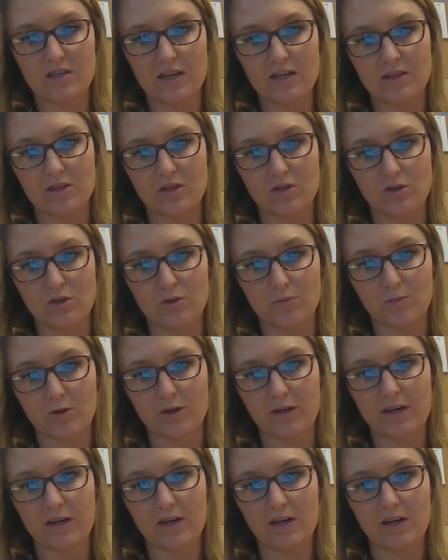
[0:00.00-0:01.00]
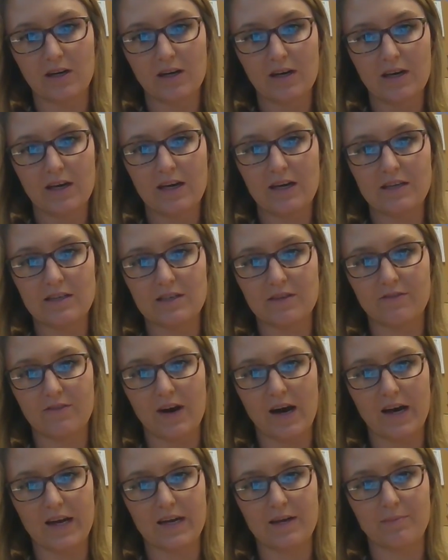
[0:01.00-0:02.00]
take the numerator and
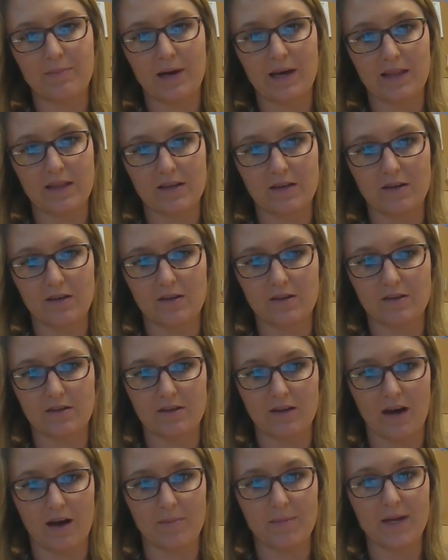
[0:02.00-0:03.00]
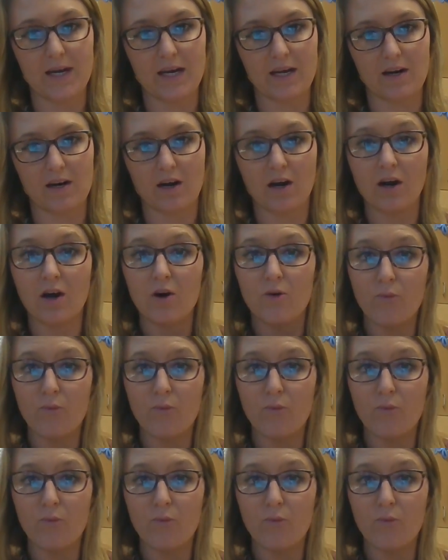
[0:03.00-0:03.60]
divide it by the denominator.